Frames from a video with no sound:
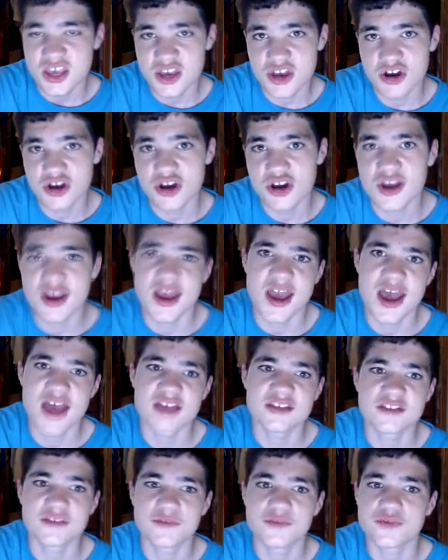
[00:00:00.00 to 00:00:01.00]
Here it
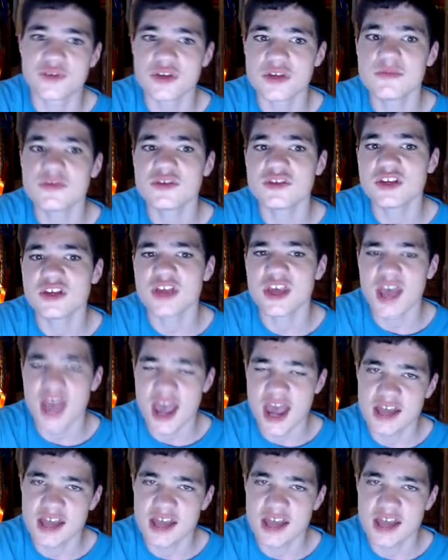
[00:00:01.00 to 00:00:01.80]
has free music,